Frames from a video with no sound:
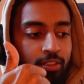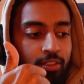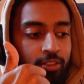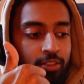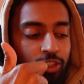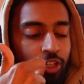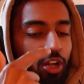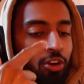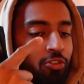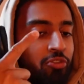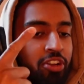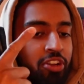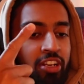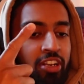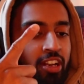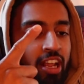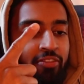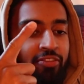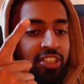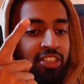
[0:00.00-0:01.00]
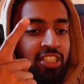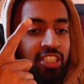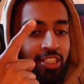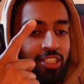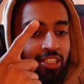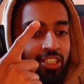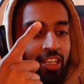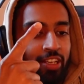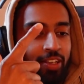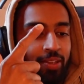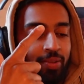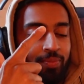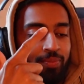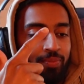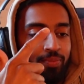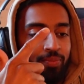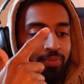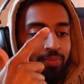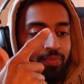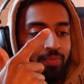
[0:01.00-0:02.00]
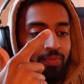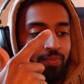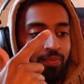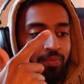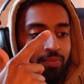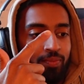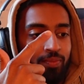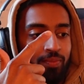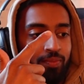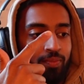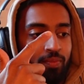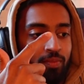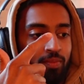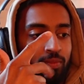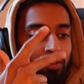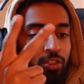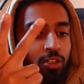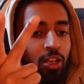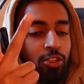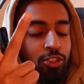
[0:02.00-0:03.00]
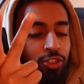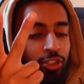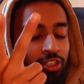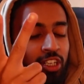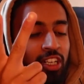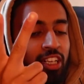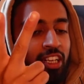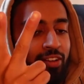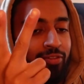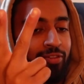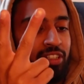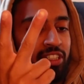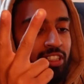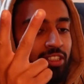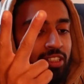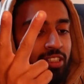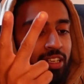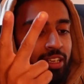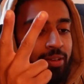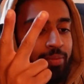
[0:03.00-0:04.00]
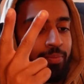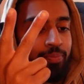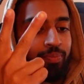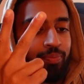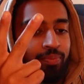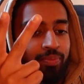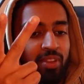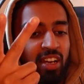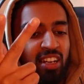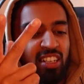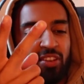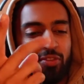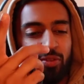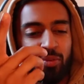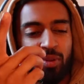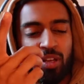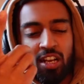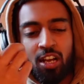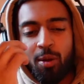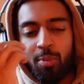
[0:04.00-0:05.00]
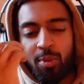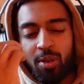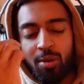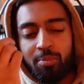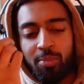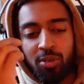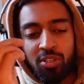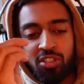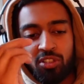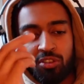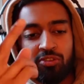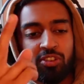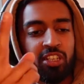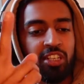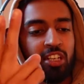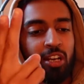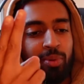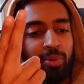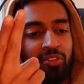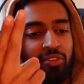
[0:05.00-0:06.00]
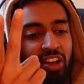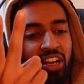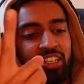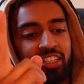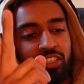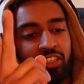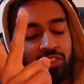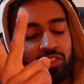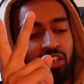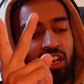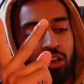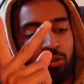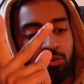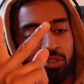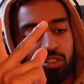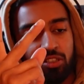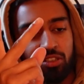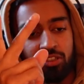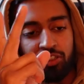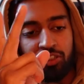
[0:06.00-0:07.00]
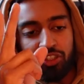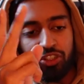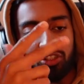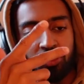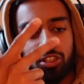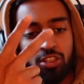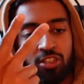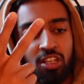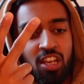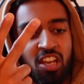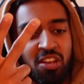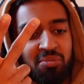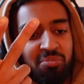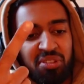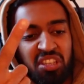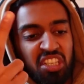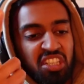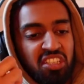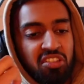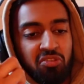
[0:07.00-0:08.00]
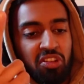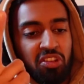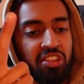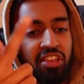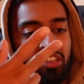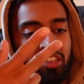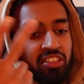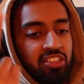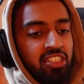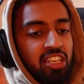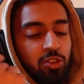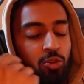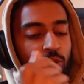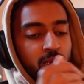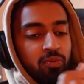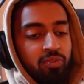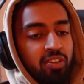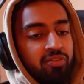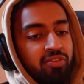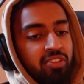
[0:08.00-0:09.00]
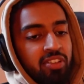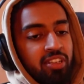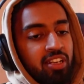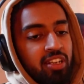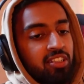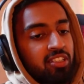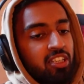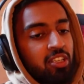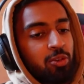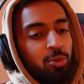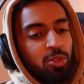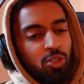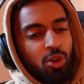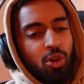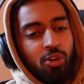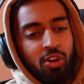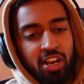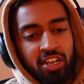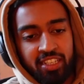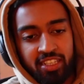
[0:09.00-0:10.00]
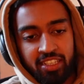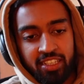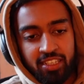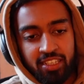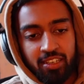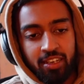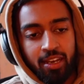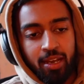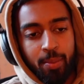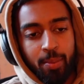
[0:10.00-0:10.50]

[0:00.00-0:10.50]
Start reading every single day. Start journaling every single day. I'd give him like a couple of books to read, a couple of ideas on how to journal. But these 3 things set you up for everything else. He was already